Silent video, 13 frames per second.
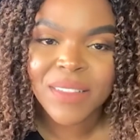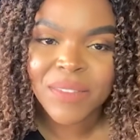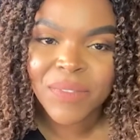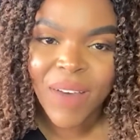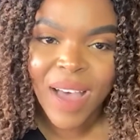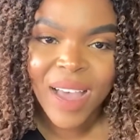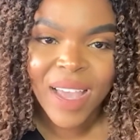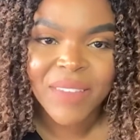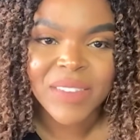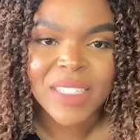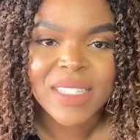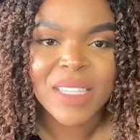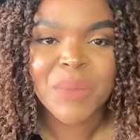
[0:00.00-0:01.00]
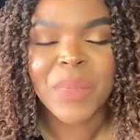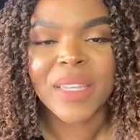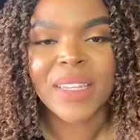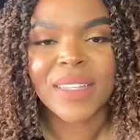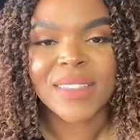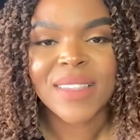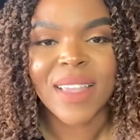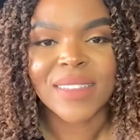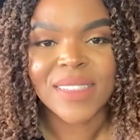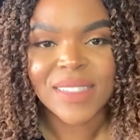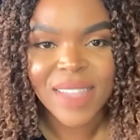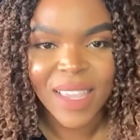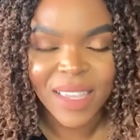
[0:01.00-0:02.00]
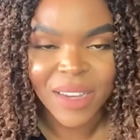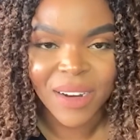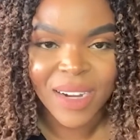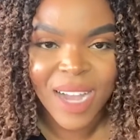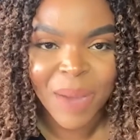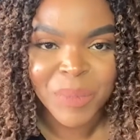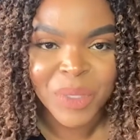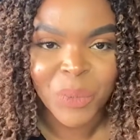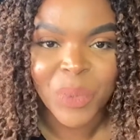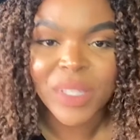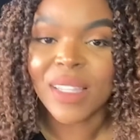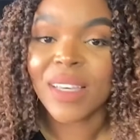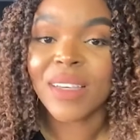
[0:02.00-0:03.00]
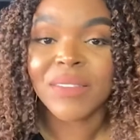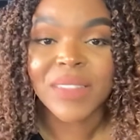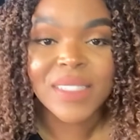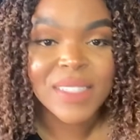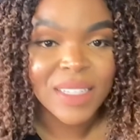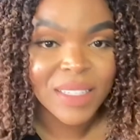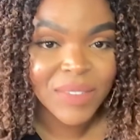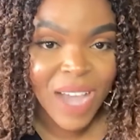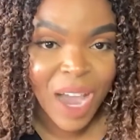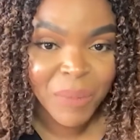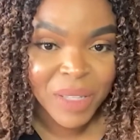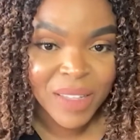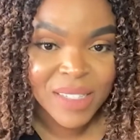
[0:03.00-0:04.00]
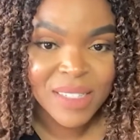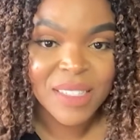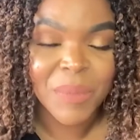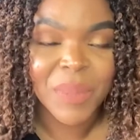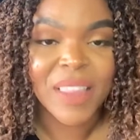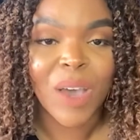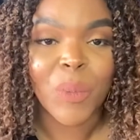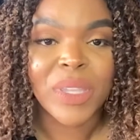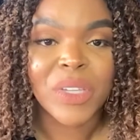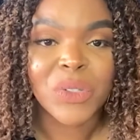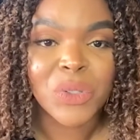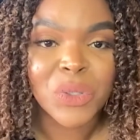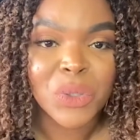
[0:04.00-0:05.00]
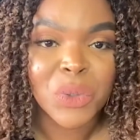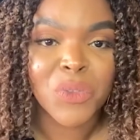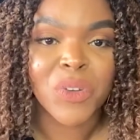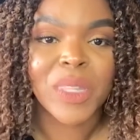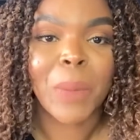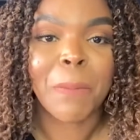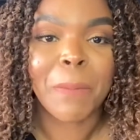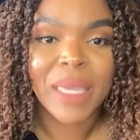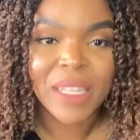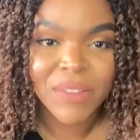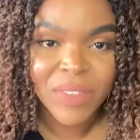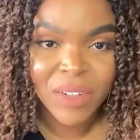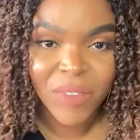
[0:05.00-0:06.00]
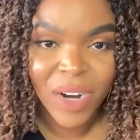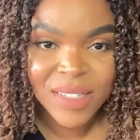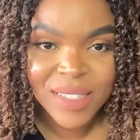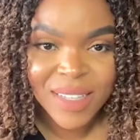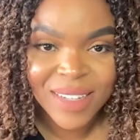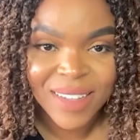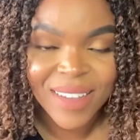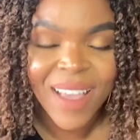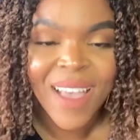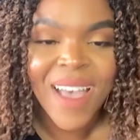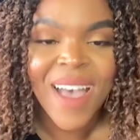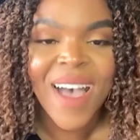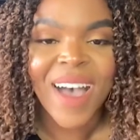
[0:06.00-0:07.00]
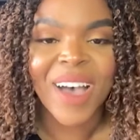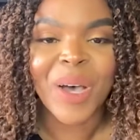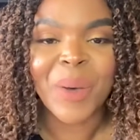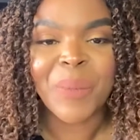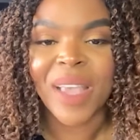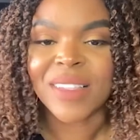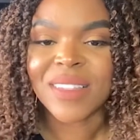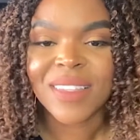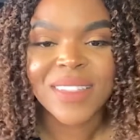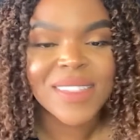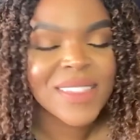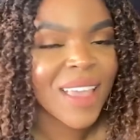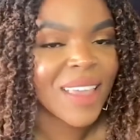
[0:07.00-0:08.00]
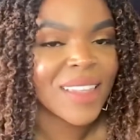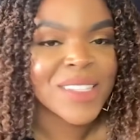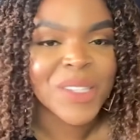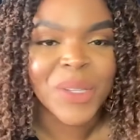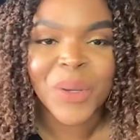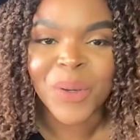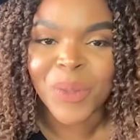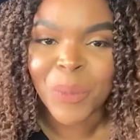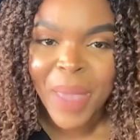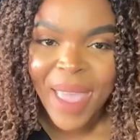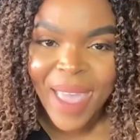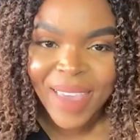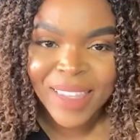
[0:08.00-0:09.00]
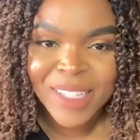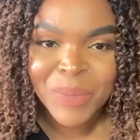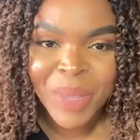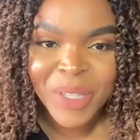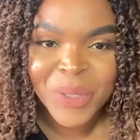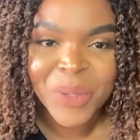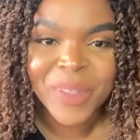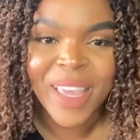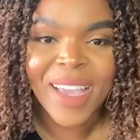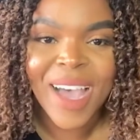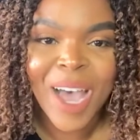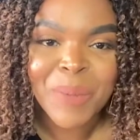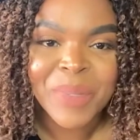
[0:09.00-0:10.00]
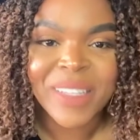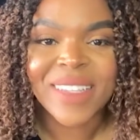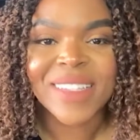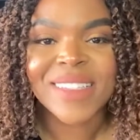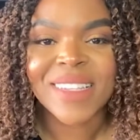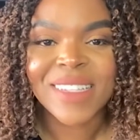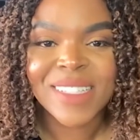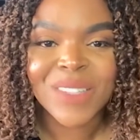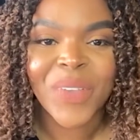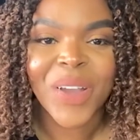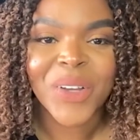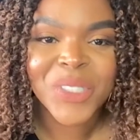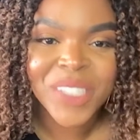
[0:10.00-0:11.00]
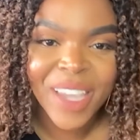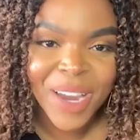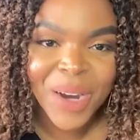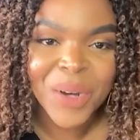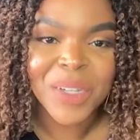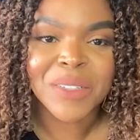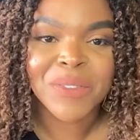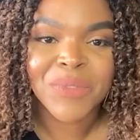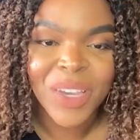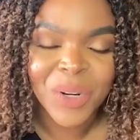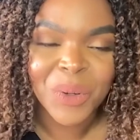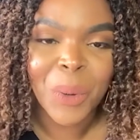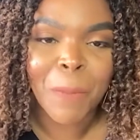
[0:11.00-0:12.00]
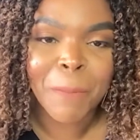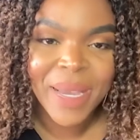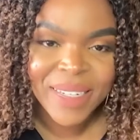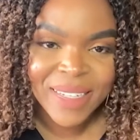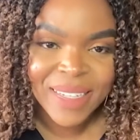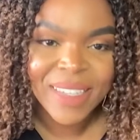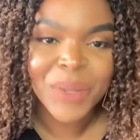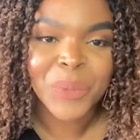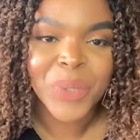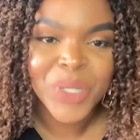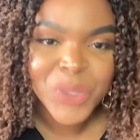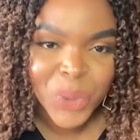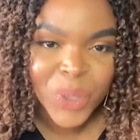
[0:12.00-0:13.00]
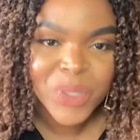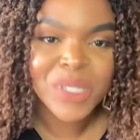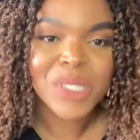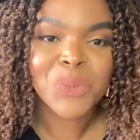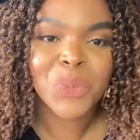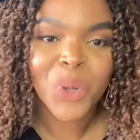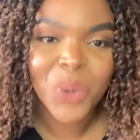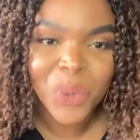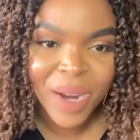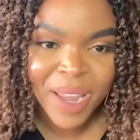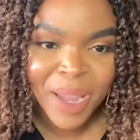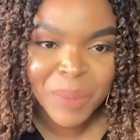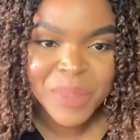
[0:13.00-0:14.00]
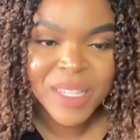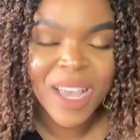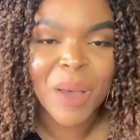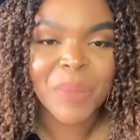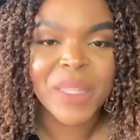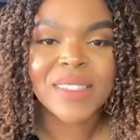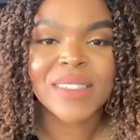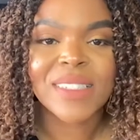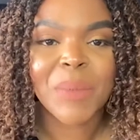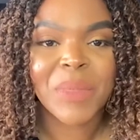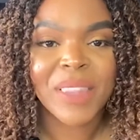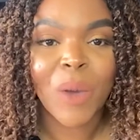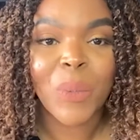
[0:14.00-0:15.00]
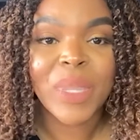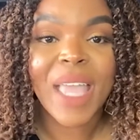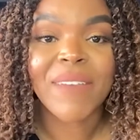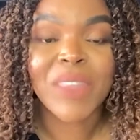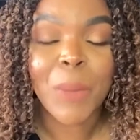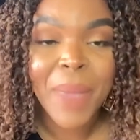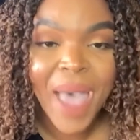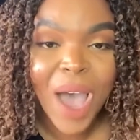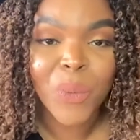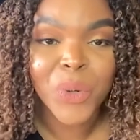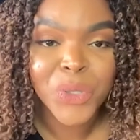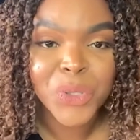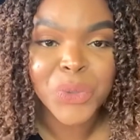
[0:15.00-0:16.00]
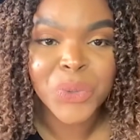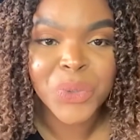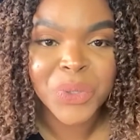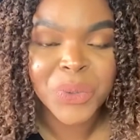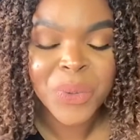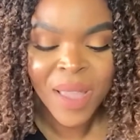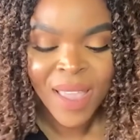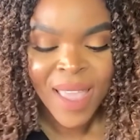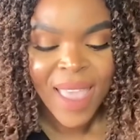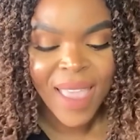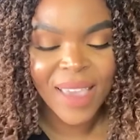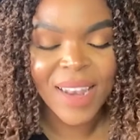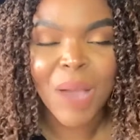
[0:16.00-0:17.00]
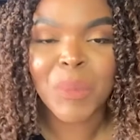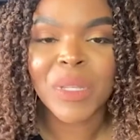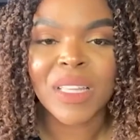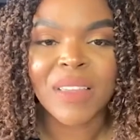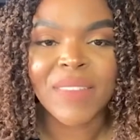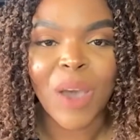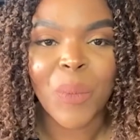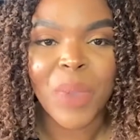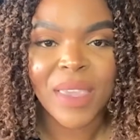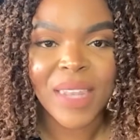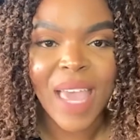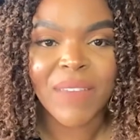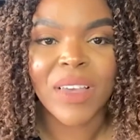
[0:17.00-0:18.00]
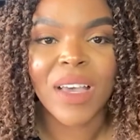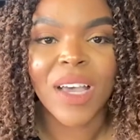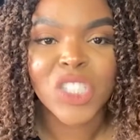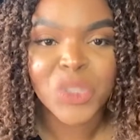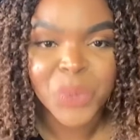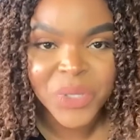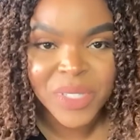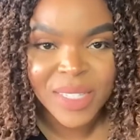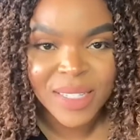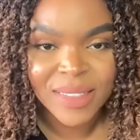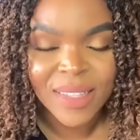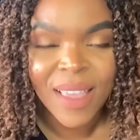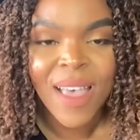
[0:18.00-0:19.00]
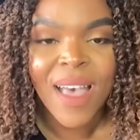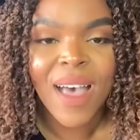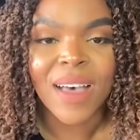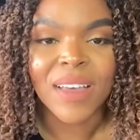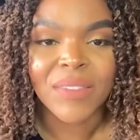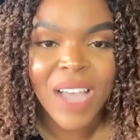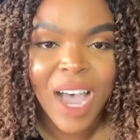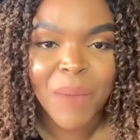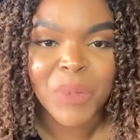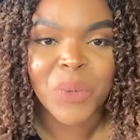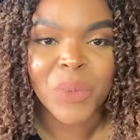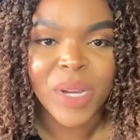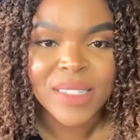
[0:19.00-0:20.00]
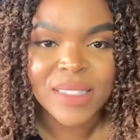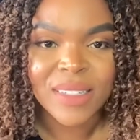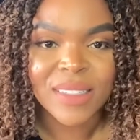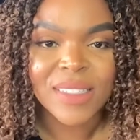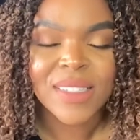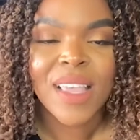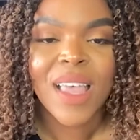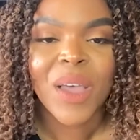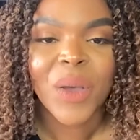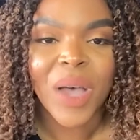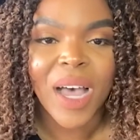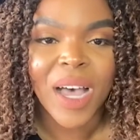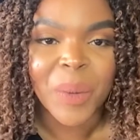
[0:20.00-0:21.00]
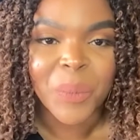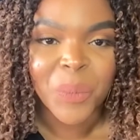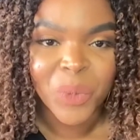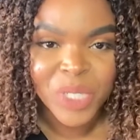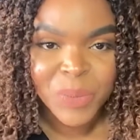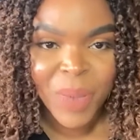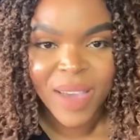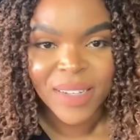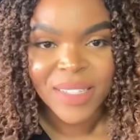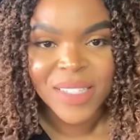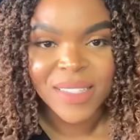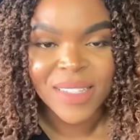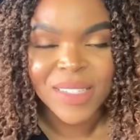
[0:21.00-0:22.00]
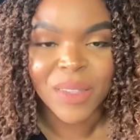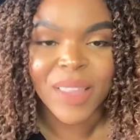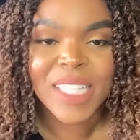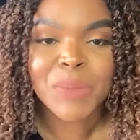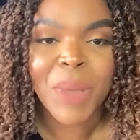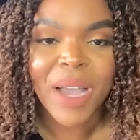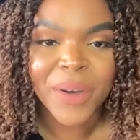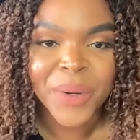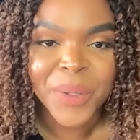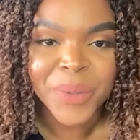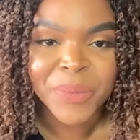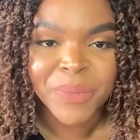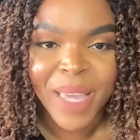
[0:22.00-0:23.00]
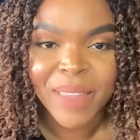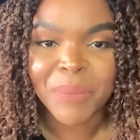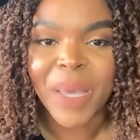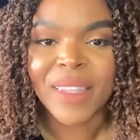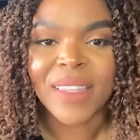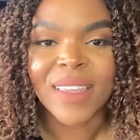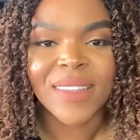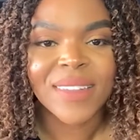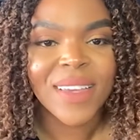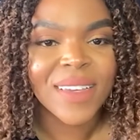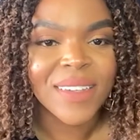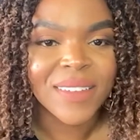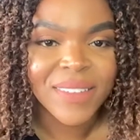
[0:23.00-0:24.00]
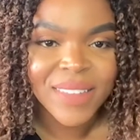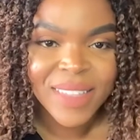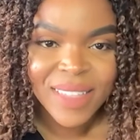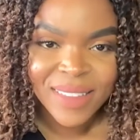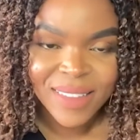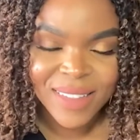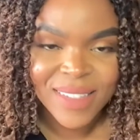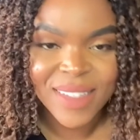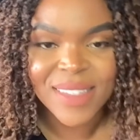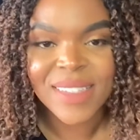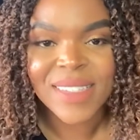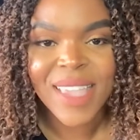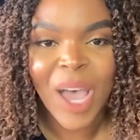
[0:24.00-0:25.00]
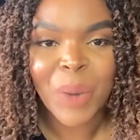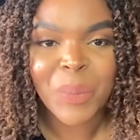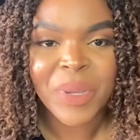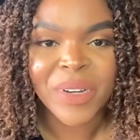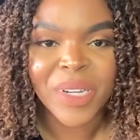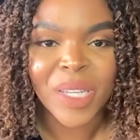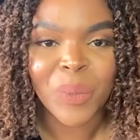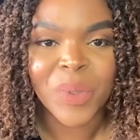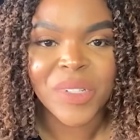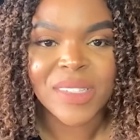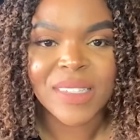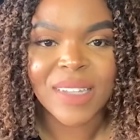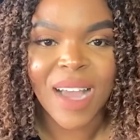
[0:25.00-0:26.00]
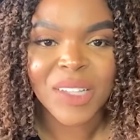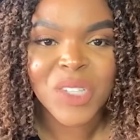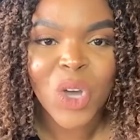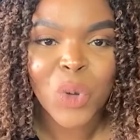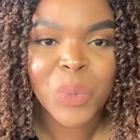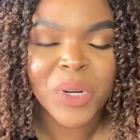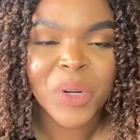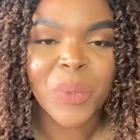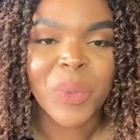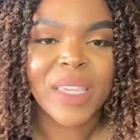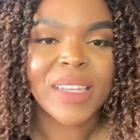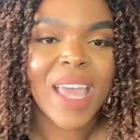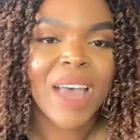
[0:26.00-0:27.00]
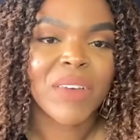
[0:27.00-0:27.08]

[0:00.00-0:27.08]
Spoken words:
5 to 10 minutes and just take care of Compton. We love the city of Compton. This is something that we can do for the benefit of our city. As kids say, let's secure the bag. Let's make sure that Compton gets its fair share of federal money, resources, programs. This is something that we have the power to do. And I believe that we can have 100% of Compton residents responding to this. So that's my goal, that by the end of the census count period, which is in October, we can have